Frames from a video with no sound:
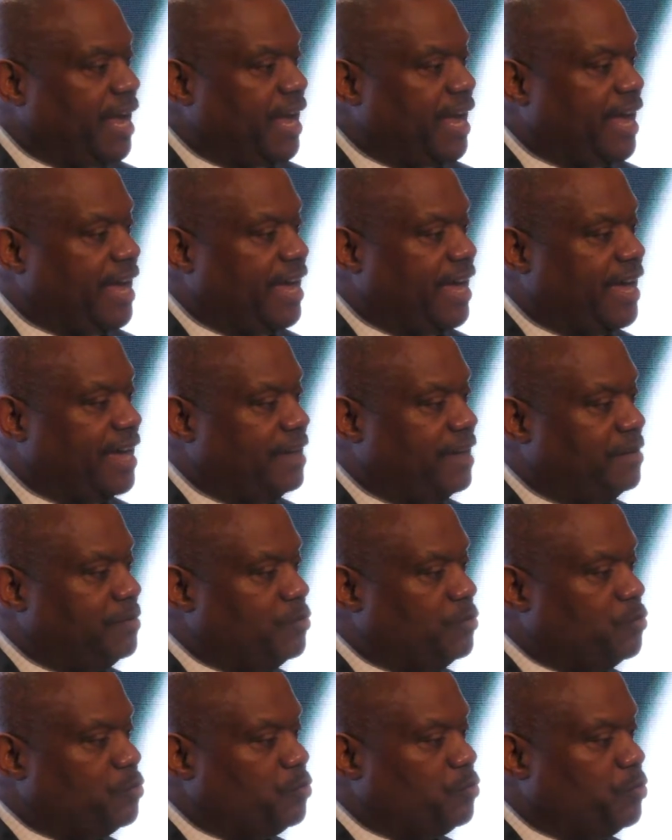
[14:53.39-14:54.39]

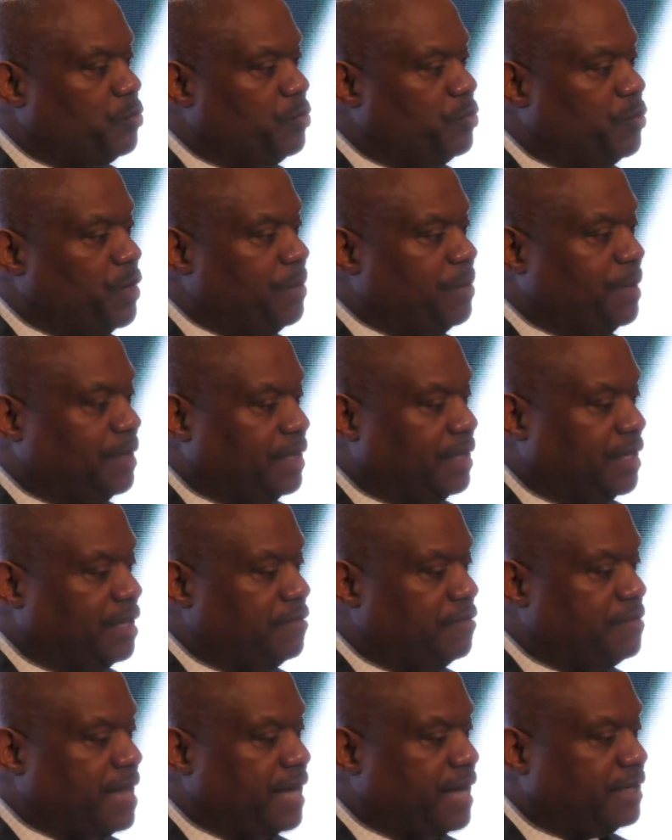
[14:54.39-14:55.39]
And we
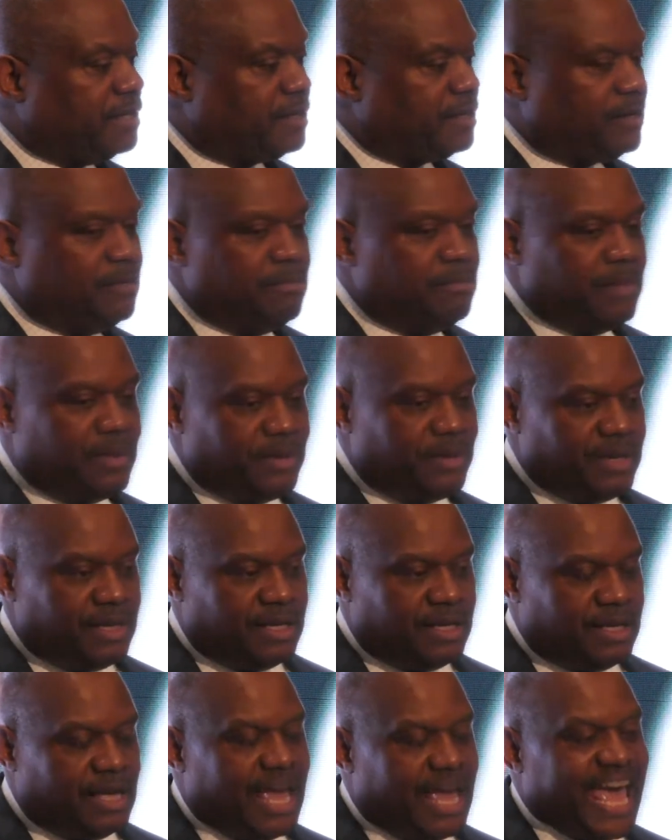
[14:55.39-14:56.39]
believe that the
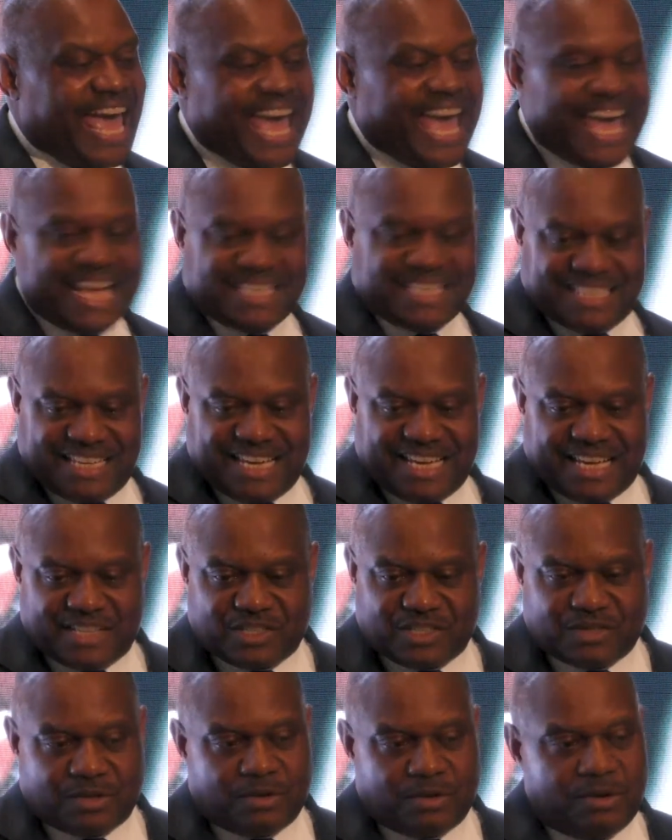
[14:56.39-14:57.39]
community has the
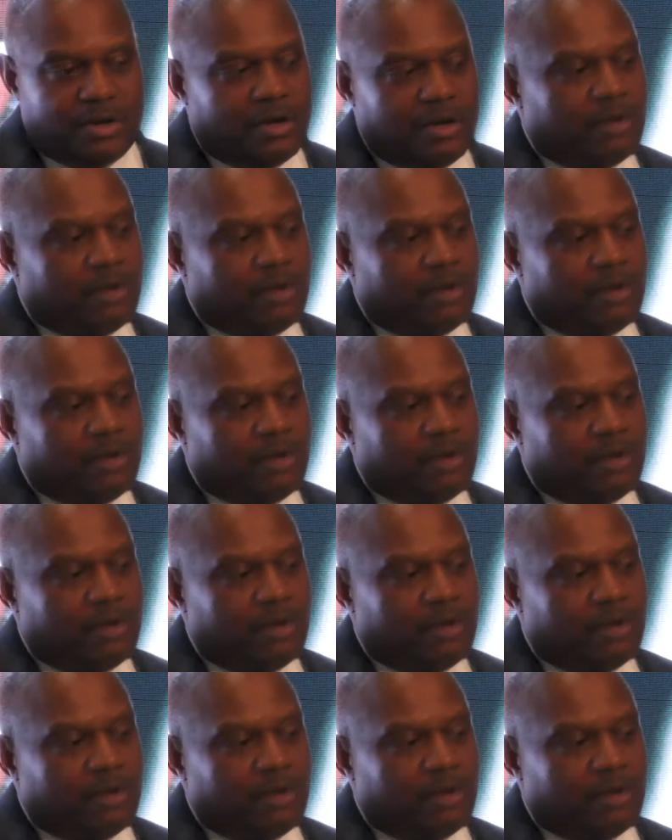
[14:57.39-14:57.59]
answer.